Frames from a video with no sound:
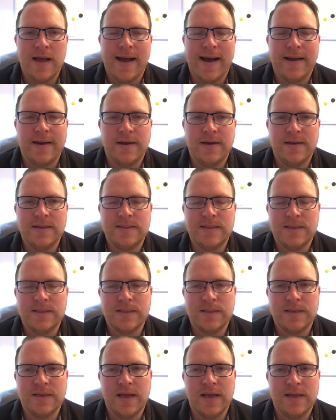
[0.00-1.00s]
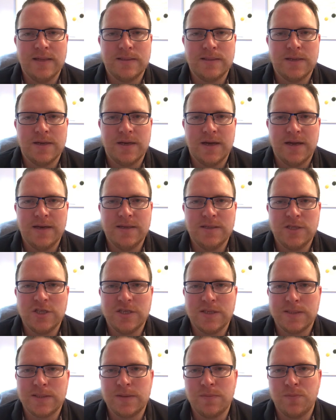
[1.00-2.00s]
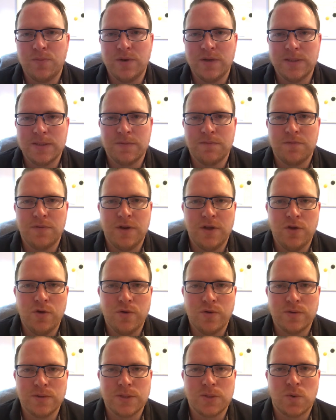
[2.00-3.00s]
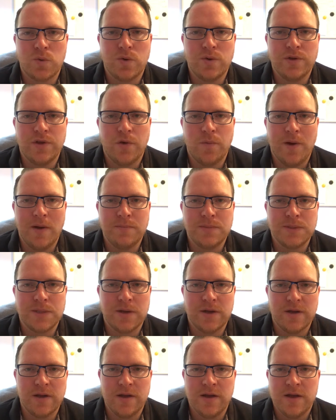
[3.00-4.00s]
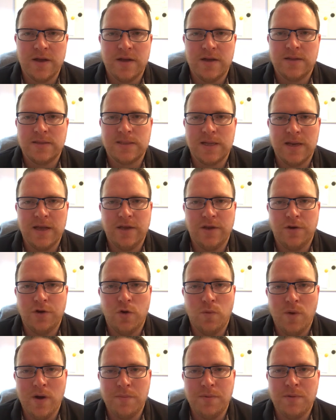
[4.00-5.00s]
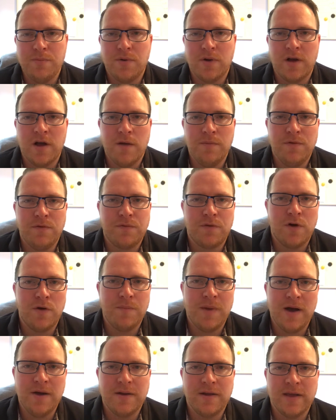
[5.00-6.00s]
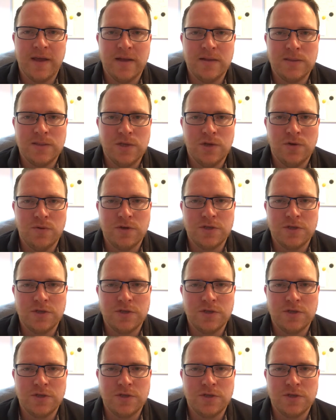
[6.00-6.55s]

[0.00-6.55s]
analytics and data, and this is just simply something that you can store on your website to let you know where people are coming from, how they're getting to you.